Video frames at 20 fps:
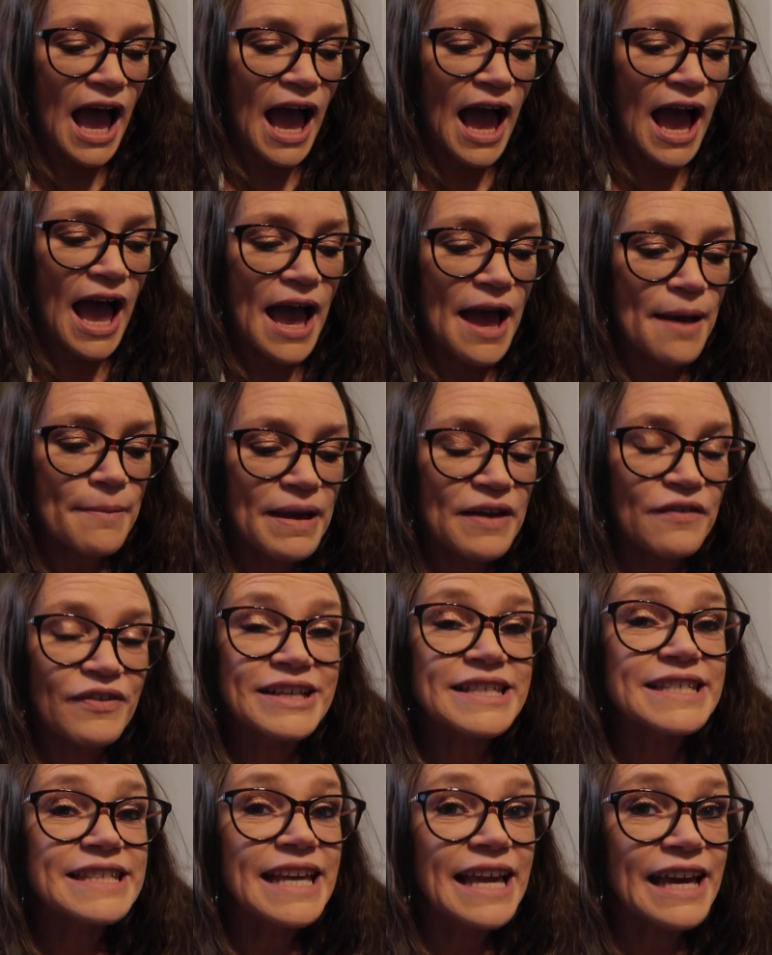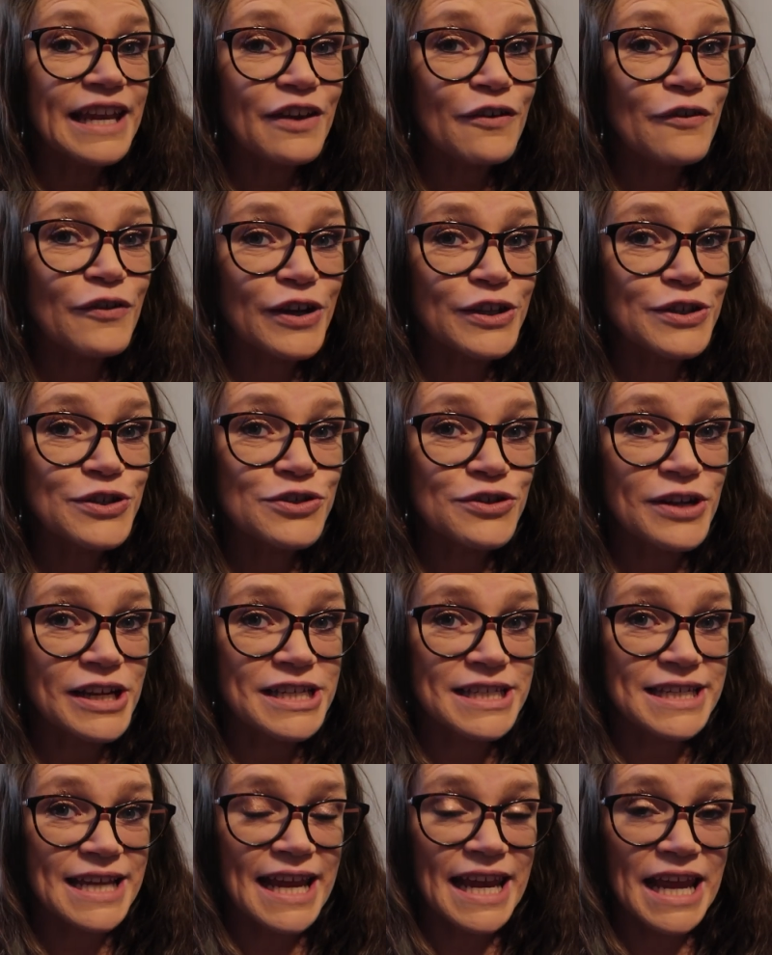If I see any fun
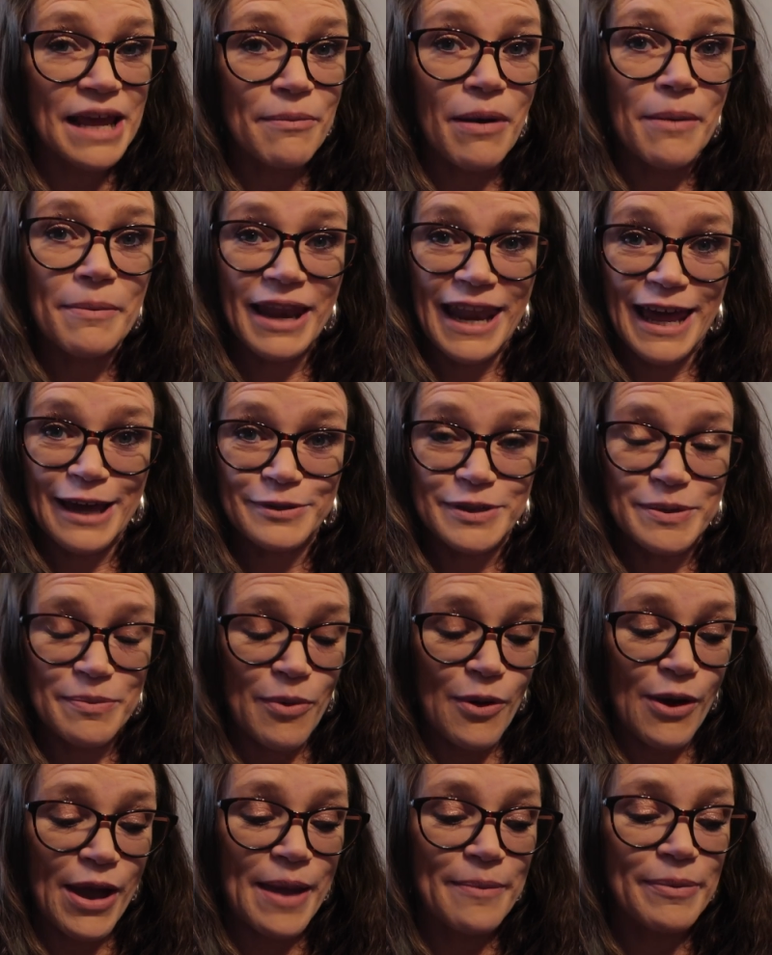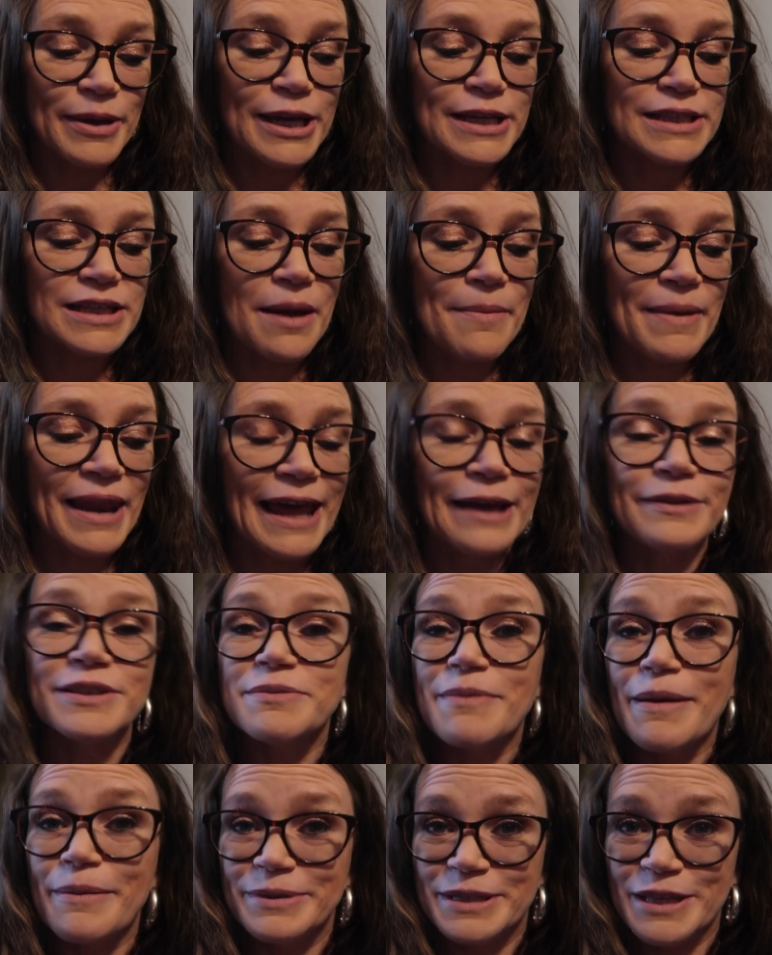stretch denim, I'm allowed to buy it because I'm allowed
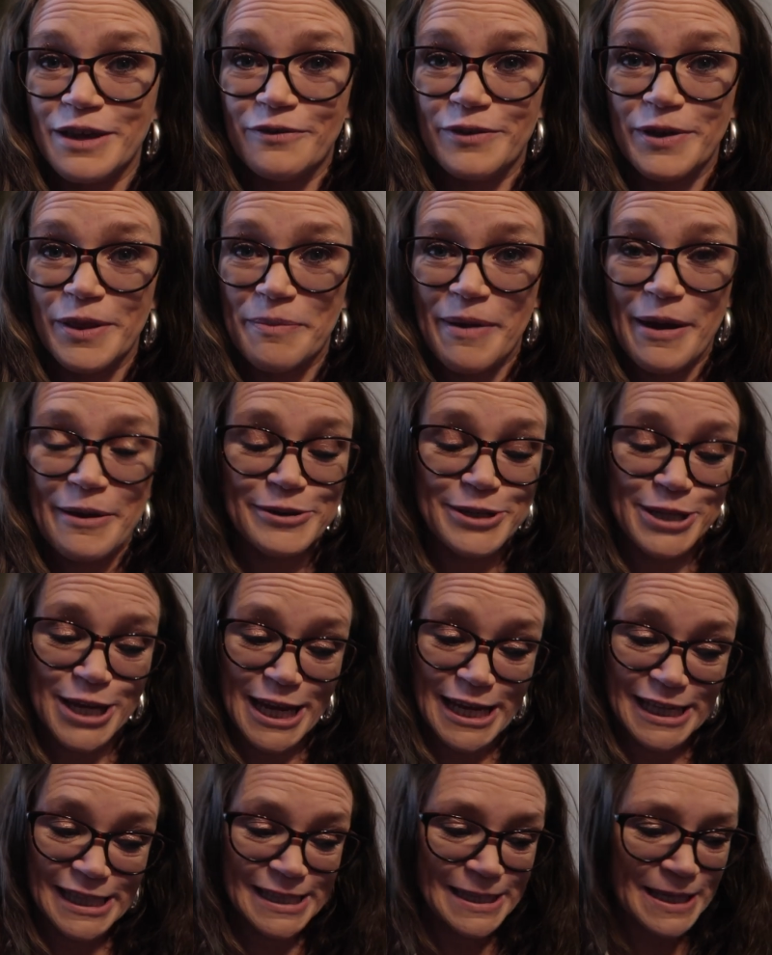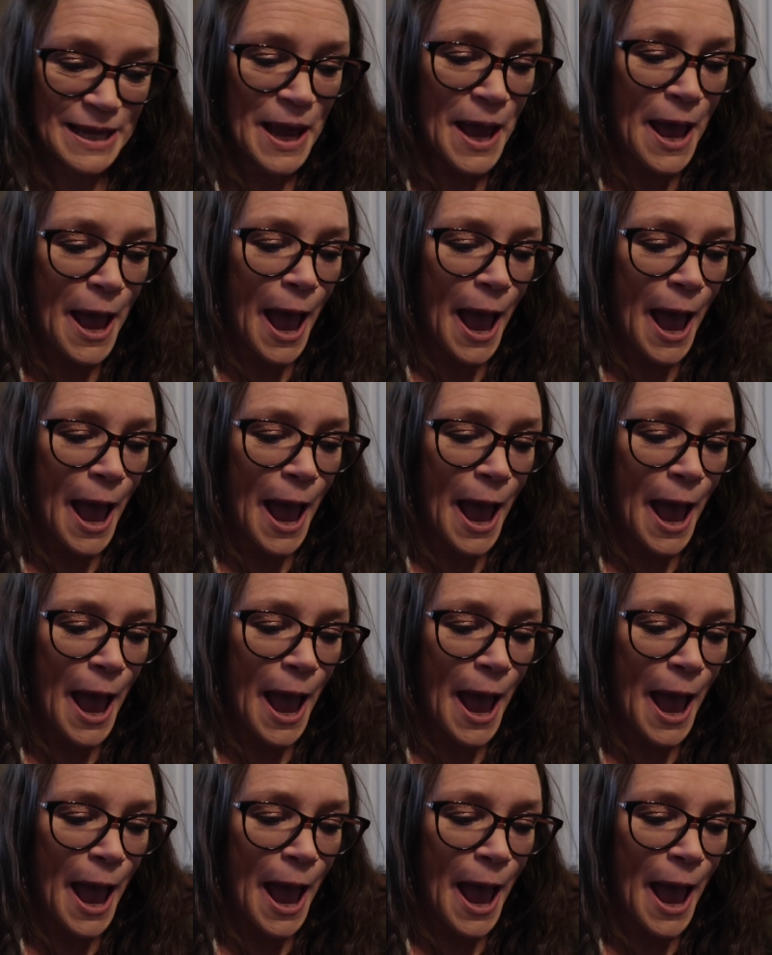to make myself another pair of jeans.